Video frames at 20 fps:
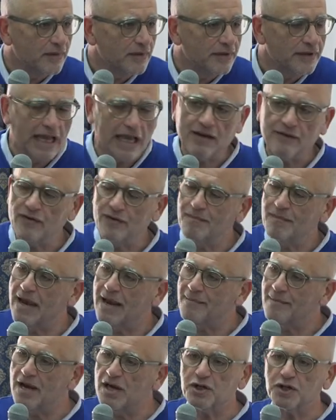They even
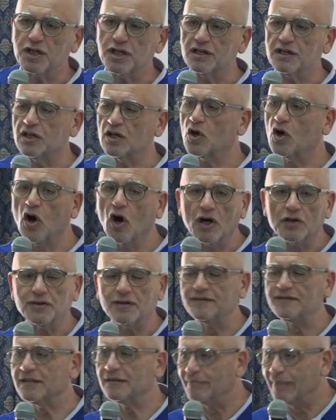may mention the God
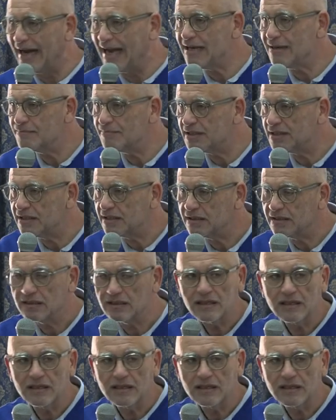of the Bible.